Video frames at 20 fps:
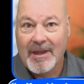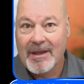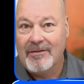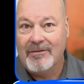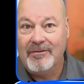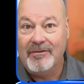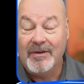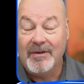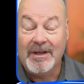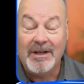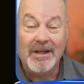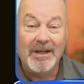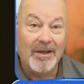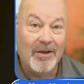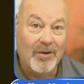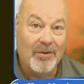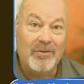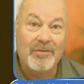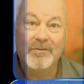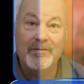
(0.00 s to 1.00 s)

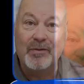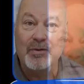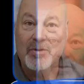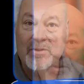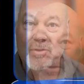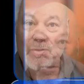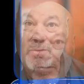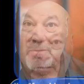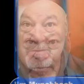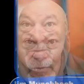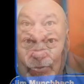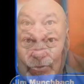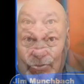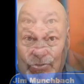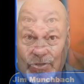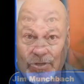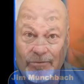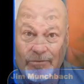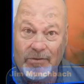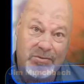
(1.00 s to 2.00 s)
video for the
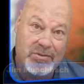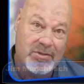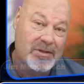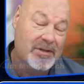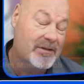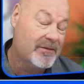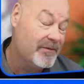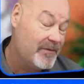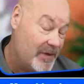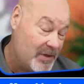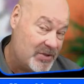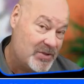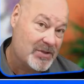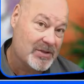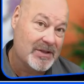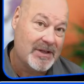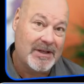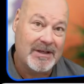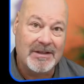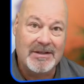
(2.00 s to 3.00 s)
University of Houston
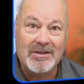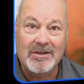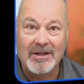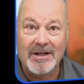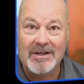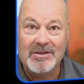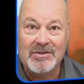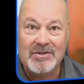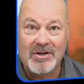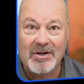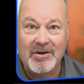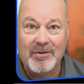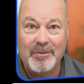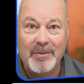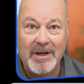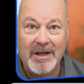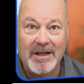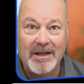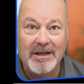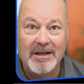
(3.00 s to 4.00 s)
officially until I start
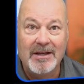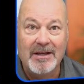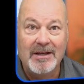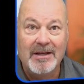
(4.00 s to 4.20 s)
my